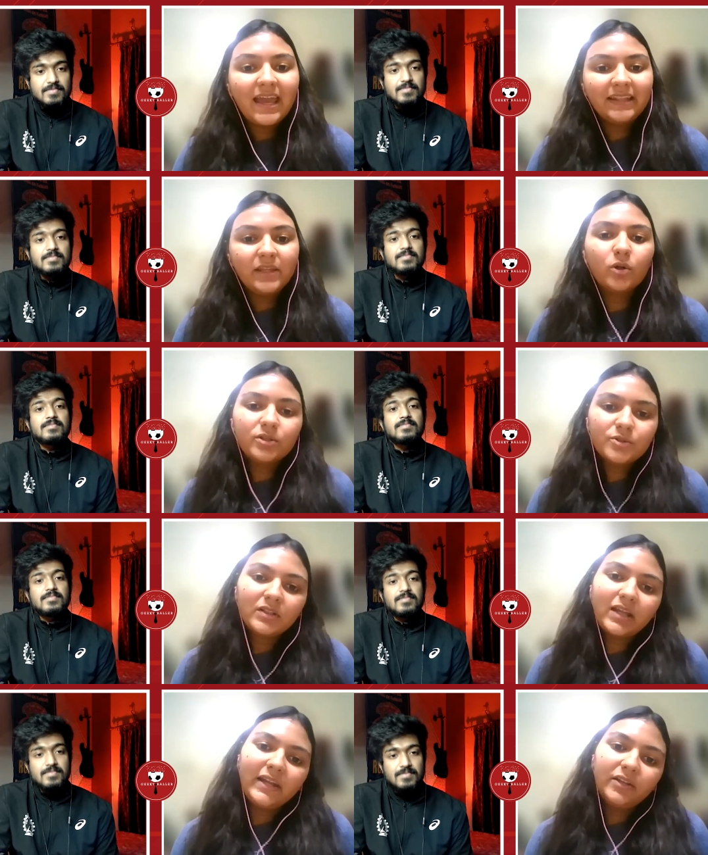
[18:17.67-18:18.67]
Speaker 1: and they
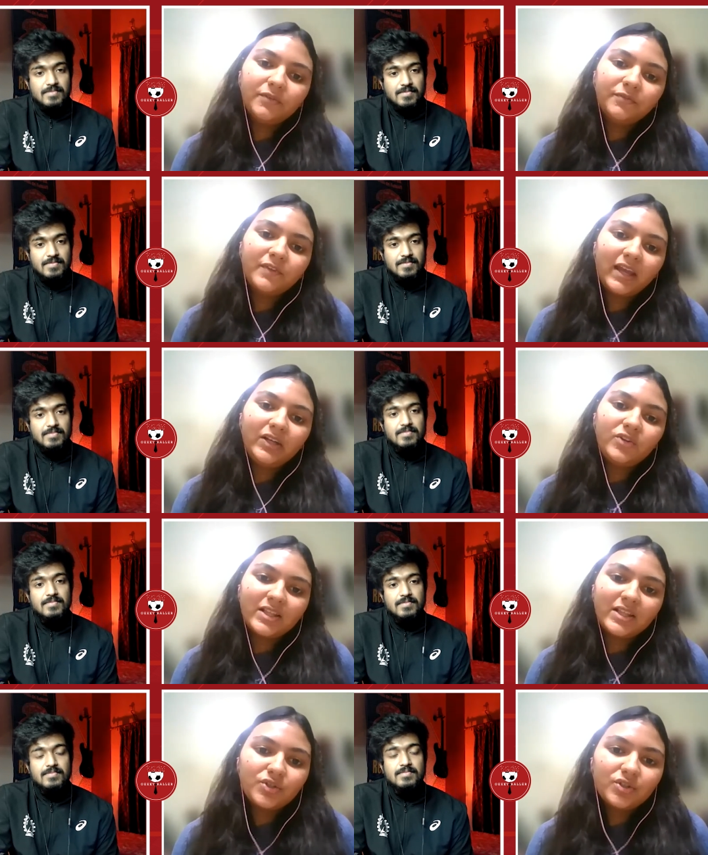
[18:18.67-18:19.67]
also kind of can
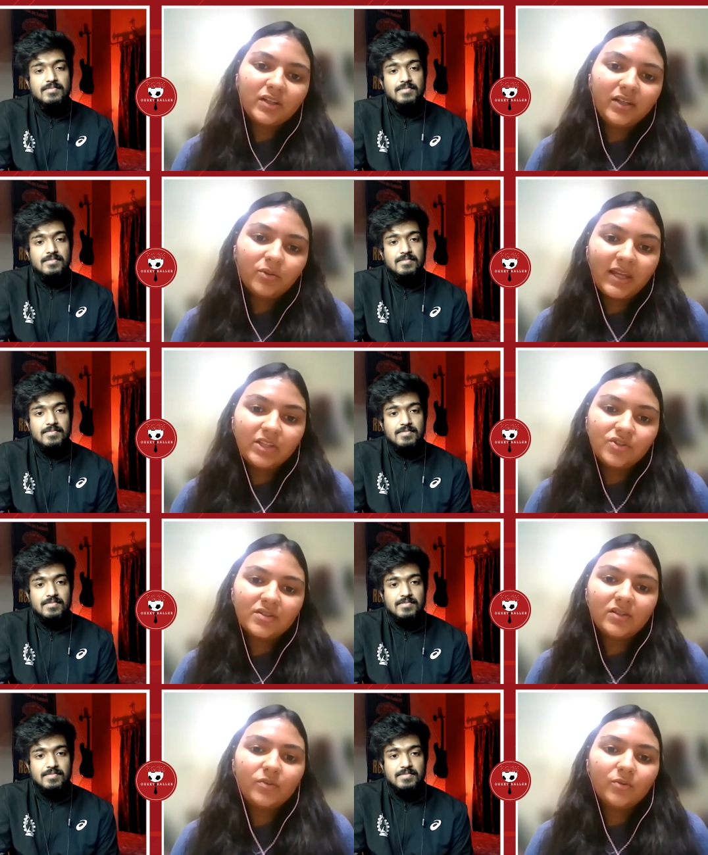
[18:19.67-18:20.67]
transition into
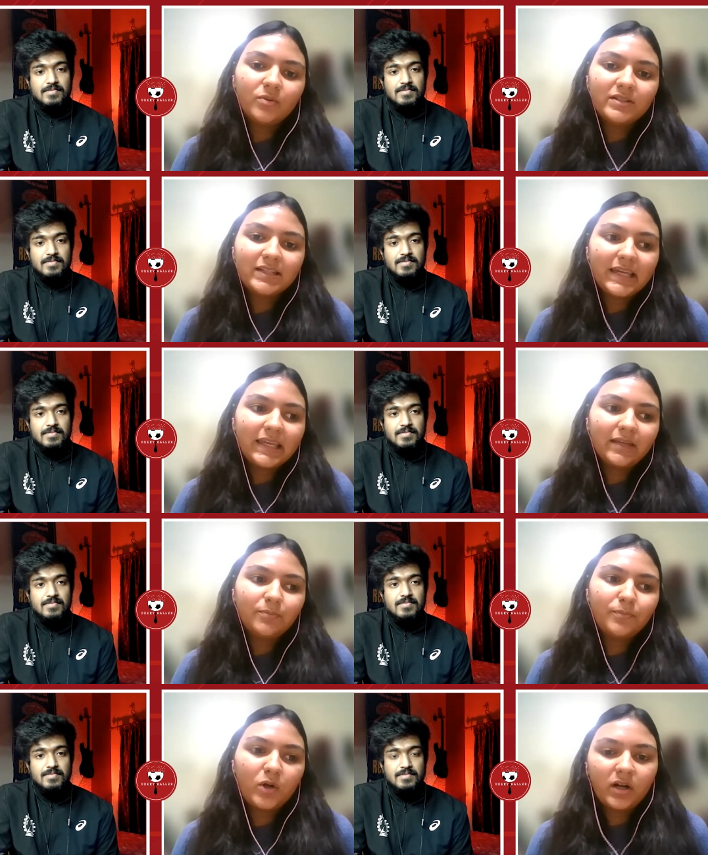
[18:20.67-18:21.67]
adjacent roles like
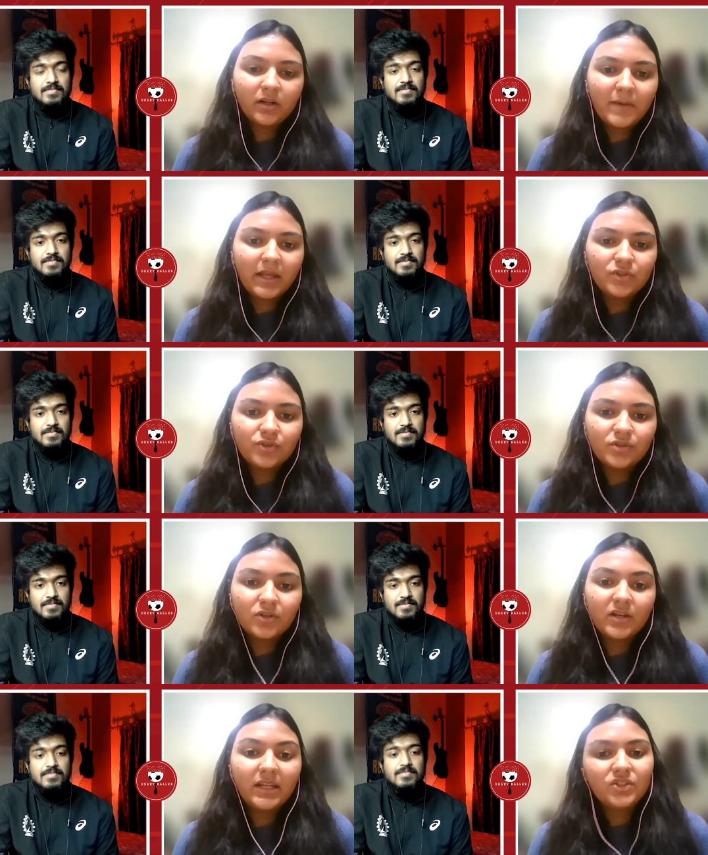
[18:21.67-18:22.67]
product
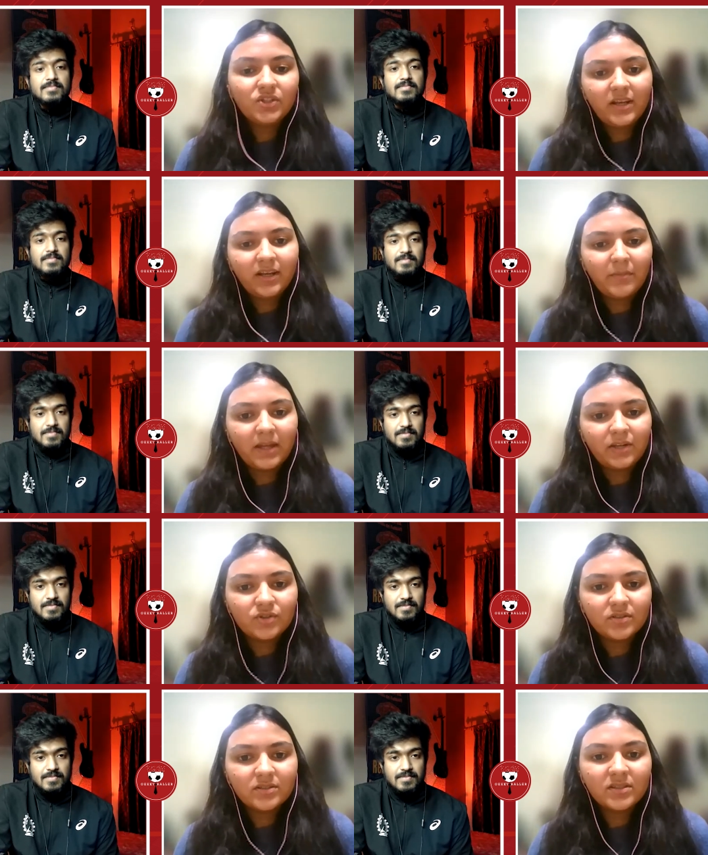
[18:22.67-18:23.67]
managers or engineering
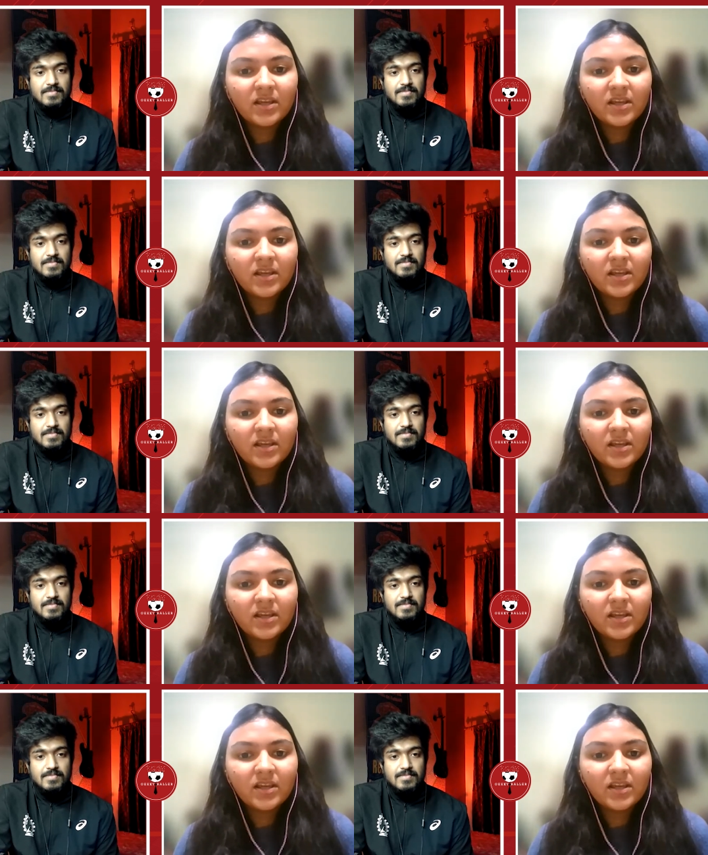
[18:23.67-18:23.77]
managers.